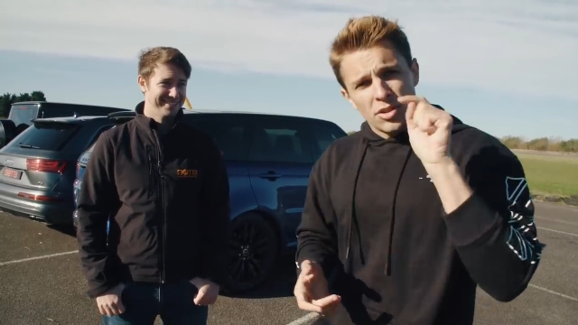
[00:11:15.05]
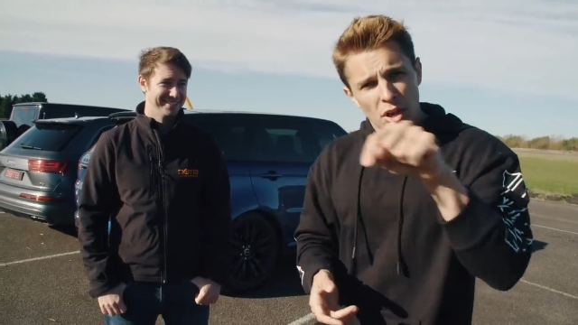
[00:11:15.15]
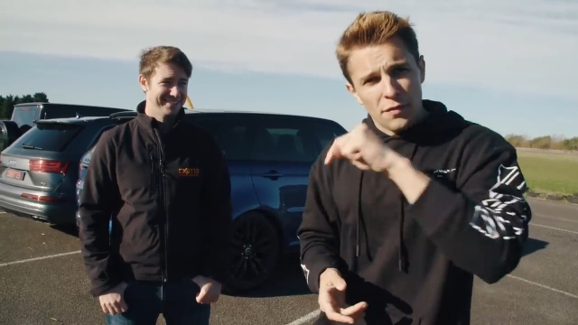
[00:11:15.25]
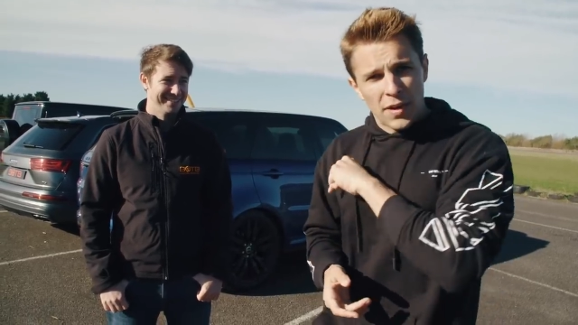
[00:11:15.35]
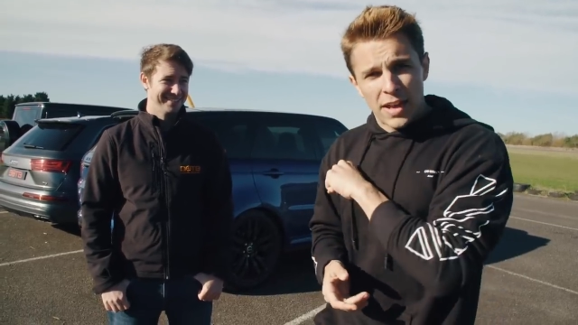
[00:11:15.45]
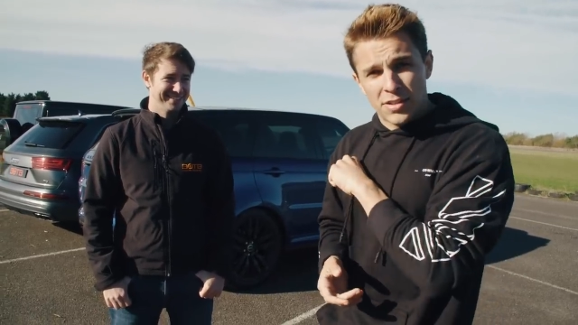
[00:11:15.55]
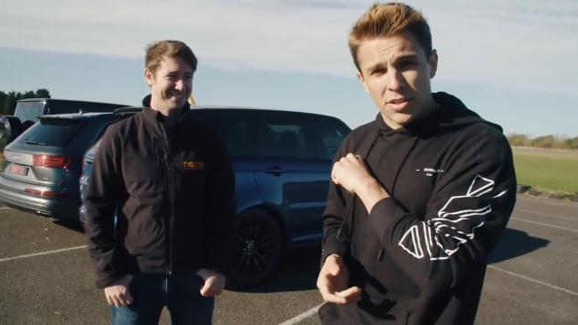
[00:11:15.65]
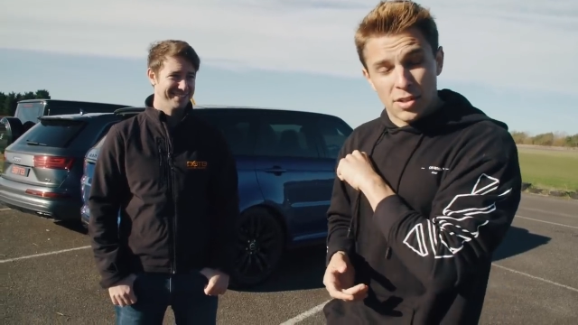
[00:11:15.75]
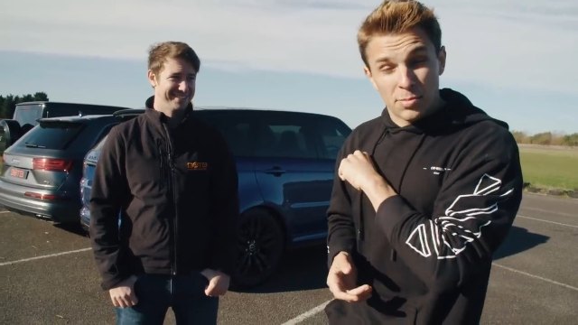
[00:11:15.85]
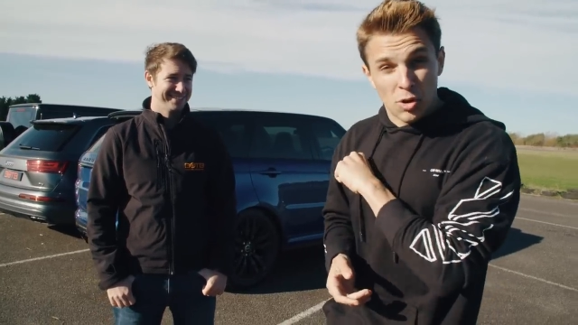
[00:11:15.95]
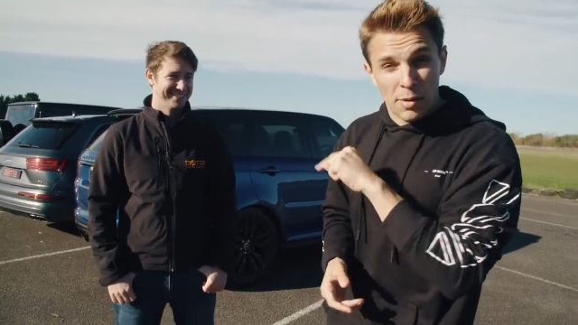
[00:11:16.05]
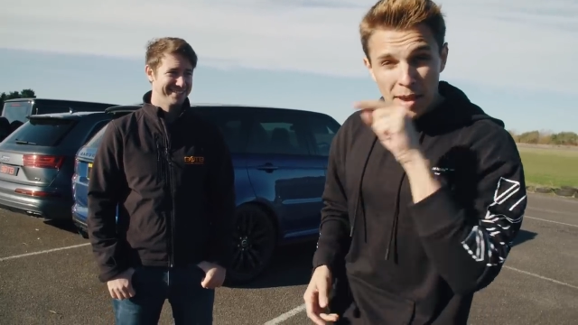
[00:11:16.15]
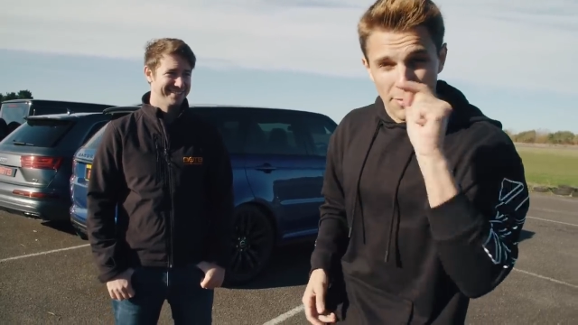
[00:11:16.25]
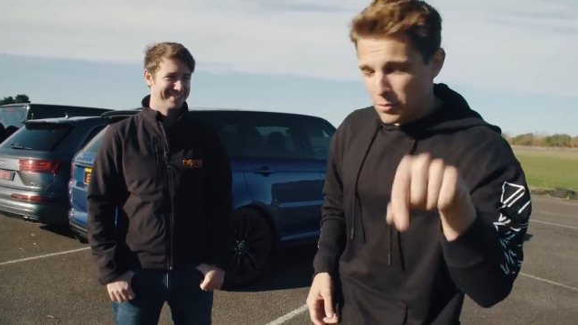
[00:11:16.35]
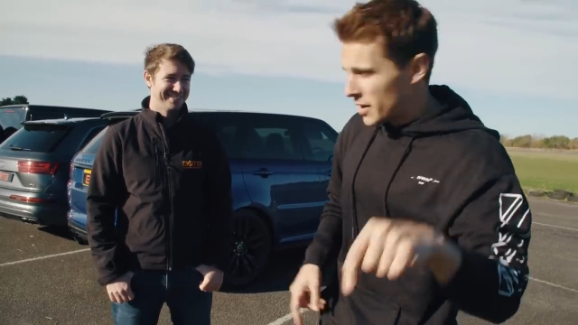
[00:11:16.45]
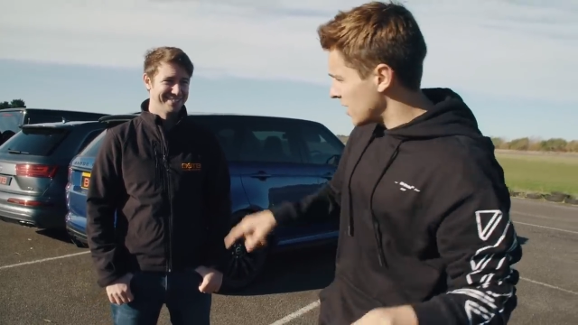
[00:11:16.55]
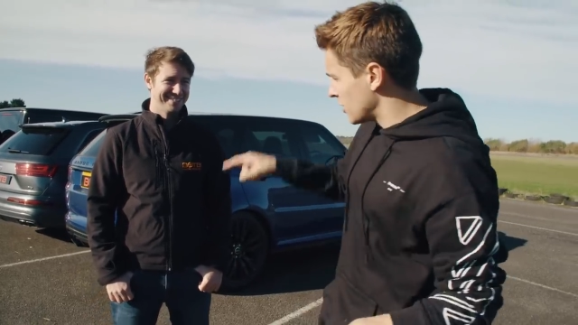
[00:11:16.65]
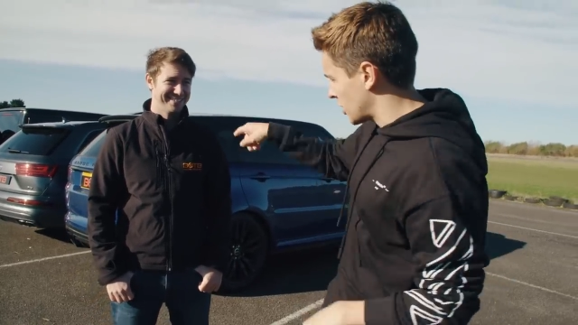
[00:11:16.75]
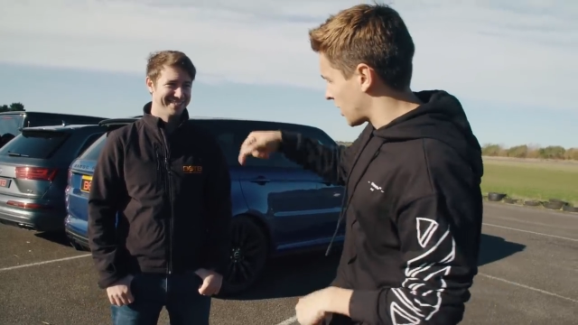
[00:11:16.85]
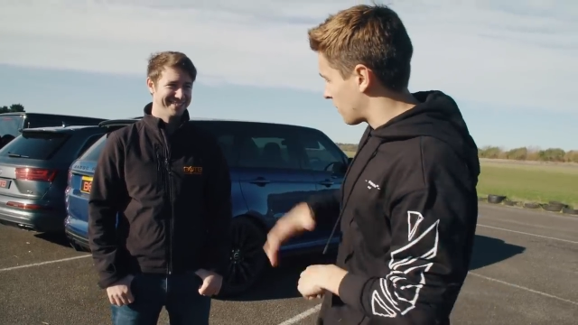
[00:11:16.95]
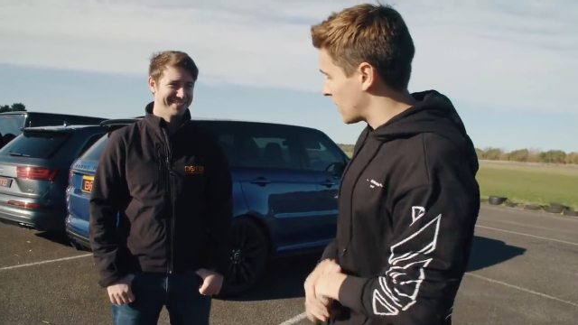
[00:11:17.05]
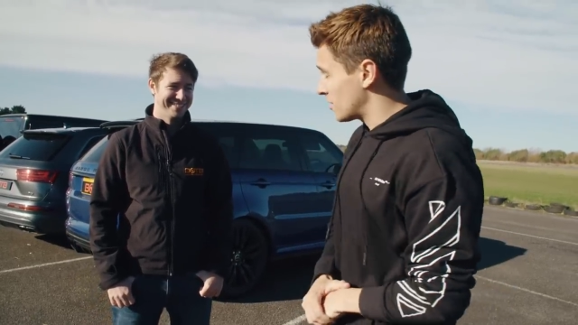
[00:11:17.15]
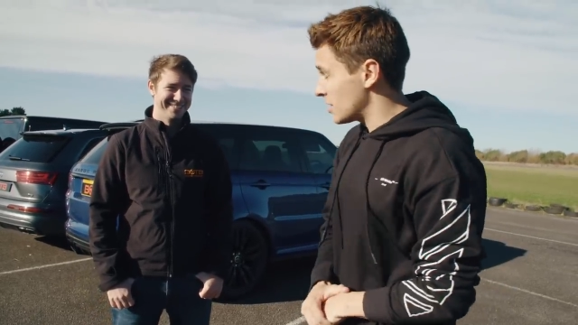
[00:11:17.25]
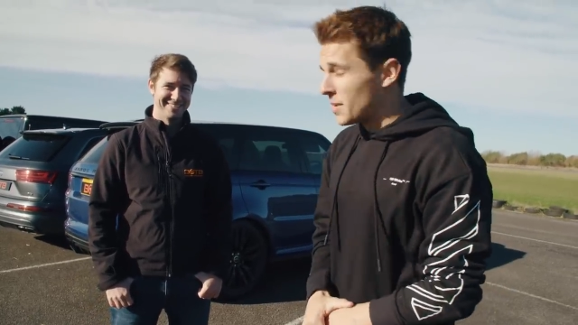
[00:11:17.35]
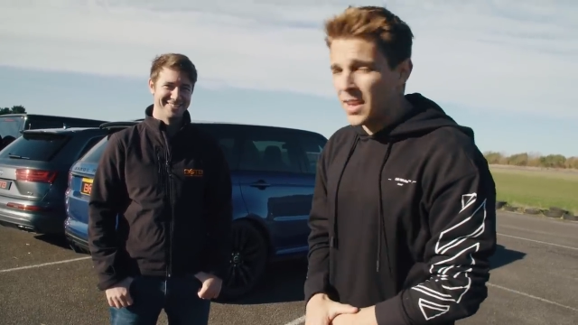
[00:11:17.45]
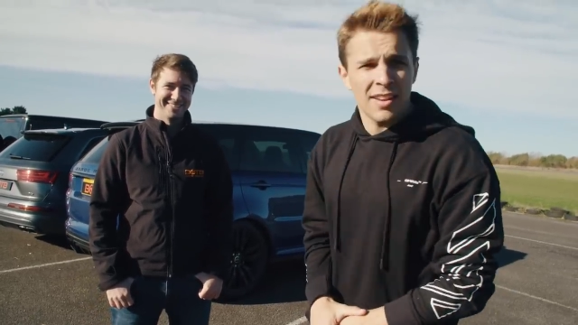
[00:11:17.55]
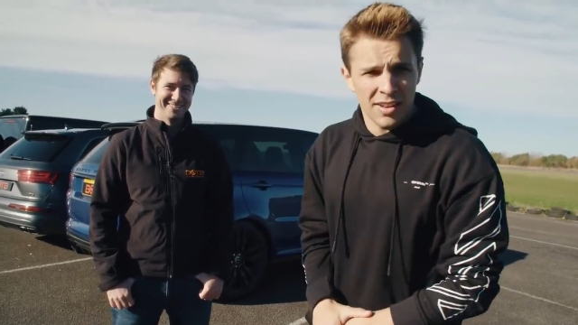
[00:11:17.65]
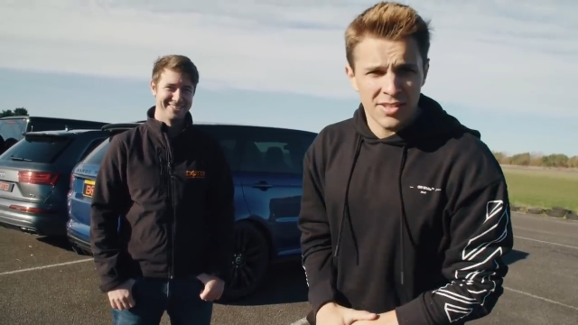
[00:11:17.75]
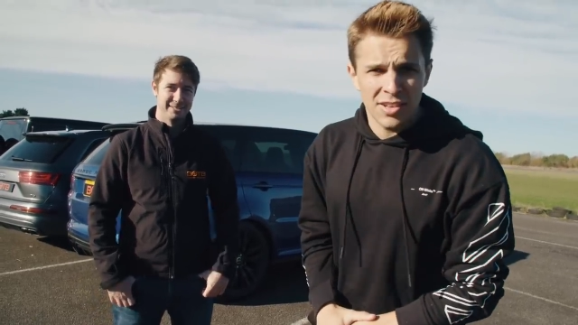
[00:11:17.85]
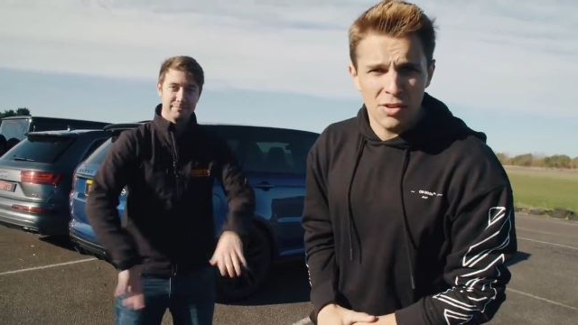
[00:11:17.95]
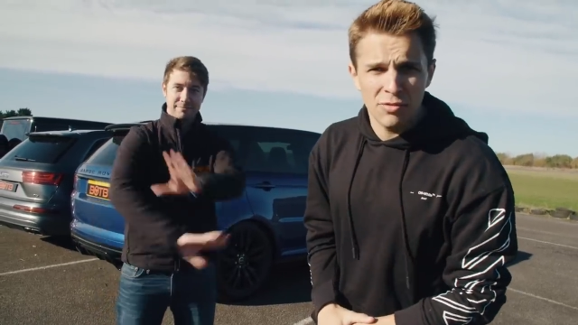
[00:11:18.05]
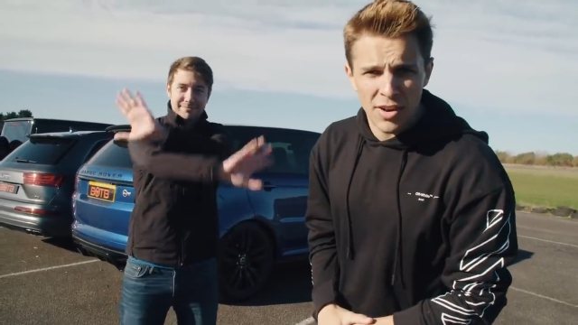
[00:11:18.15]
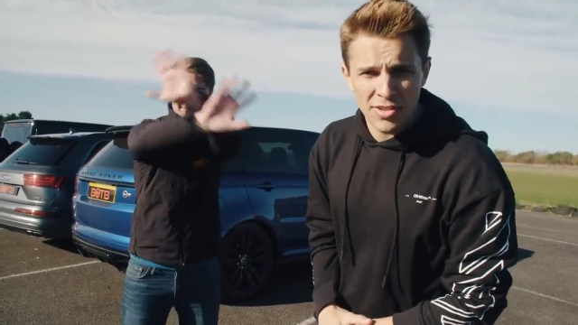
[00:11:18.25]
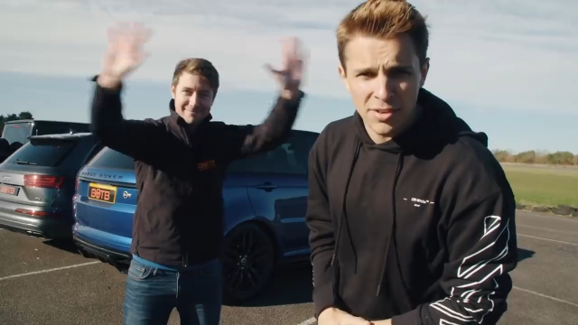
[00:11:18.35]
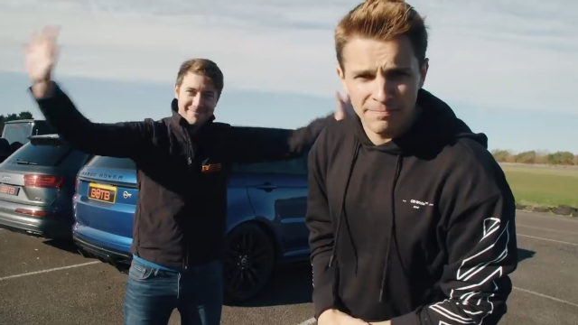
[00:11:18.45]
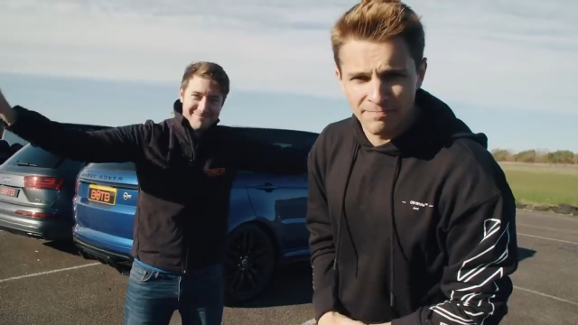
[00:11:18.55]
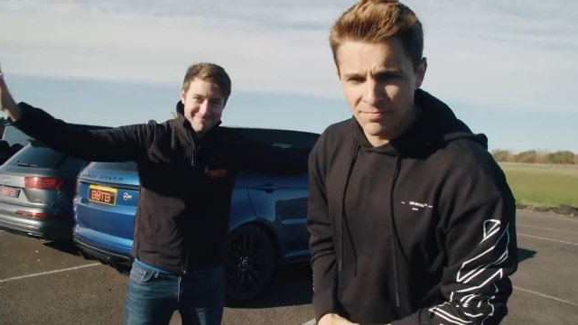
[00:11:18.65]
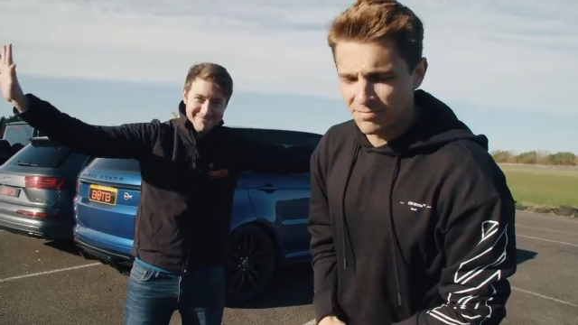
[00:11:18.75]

Speaker 1: Don't forget to subscribe if you haven't already. Check out BOTB. And I'll see you all very soon.